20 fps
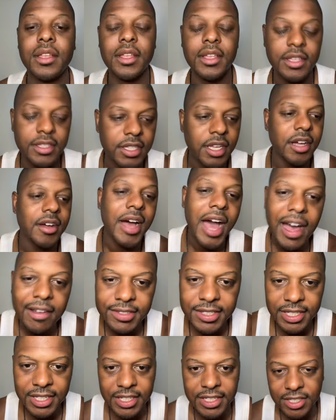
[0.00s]
So,
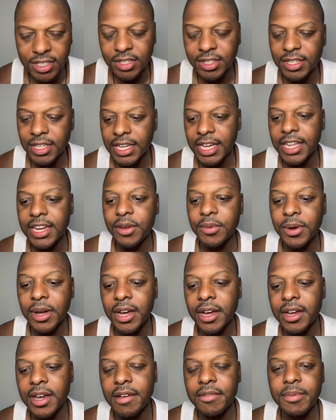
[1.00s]
obviously, you can look
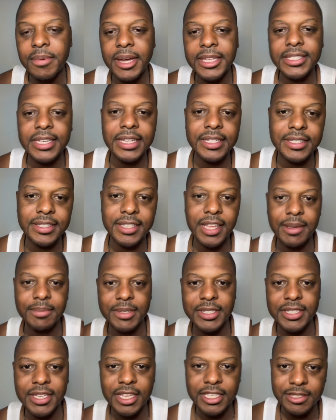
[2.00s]
anywhere. Everybody's got the same
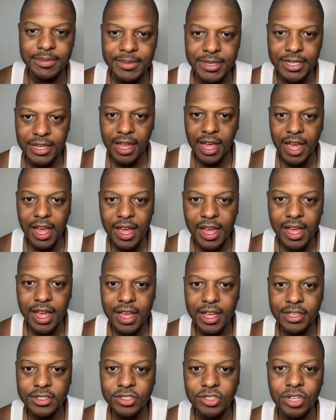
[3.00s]
assessment.
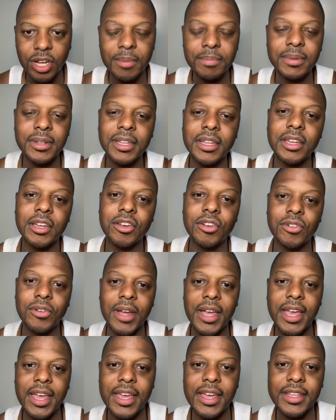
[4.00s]
Trump looked
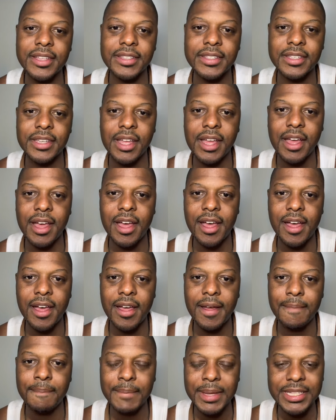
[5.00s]
great
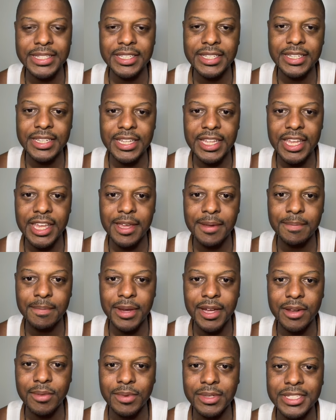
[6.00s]
mentally,
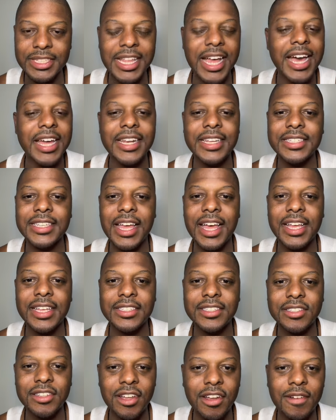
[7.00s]
but was lying his
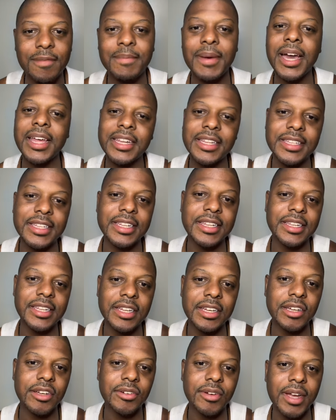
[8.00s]
ass off. Biden didn't
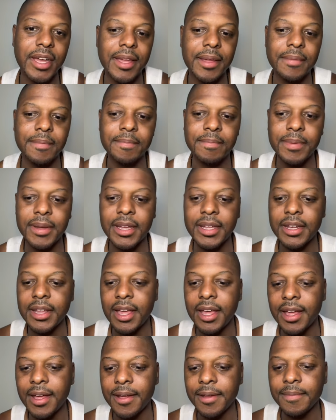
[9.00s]
look great, but
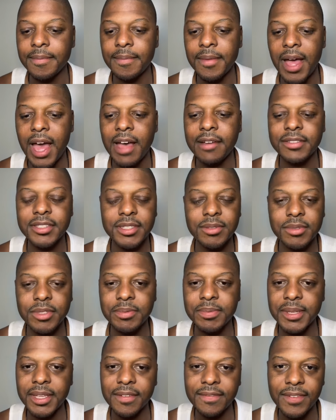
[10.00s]
obviously was
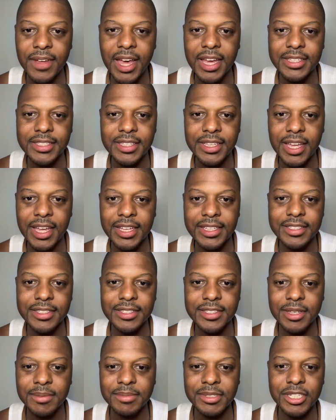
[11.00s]
speaking facts and had
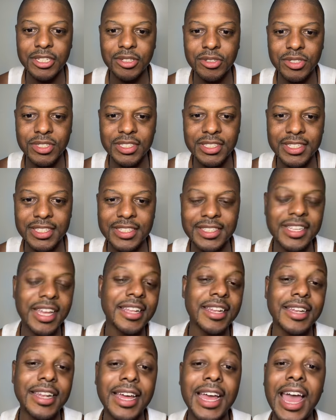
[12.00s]
some solutions and
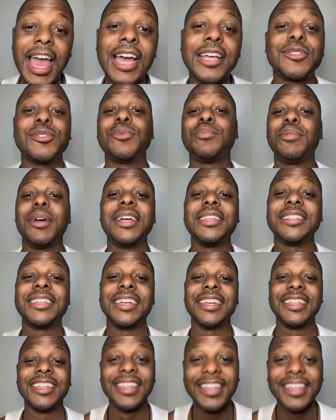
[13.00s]
sounded like an actual president.